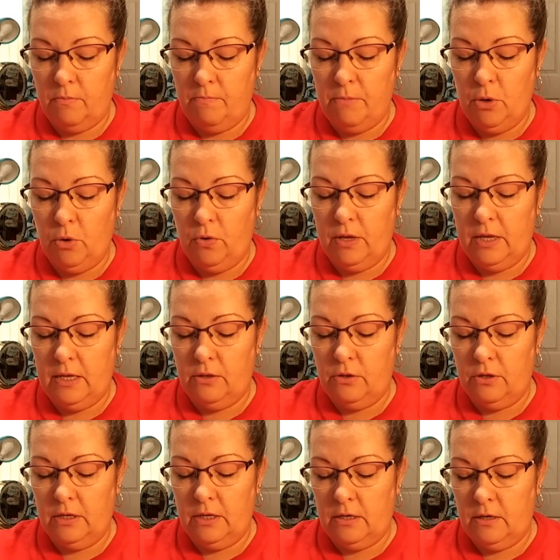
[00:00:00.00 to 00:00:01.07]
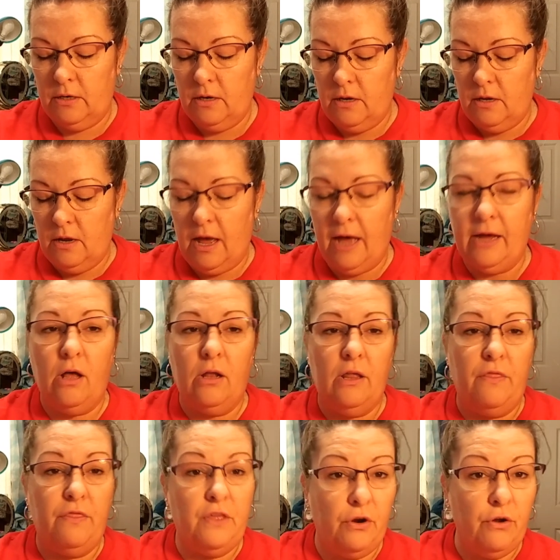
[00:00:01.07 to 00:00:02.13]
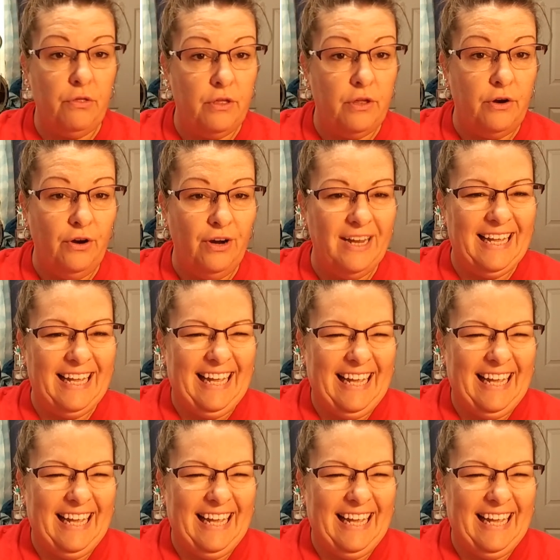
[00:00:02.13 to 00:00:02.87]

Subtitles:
milky looking, I call it thicker thinner.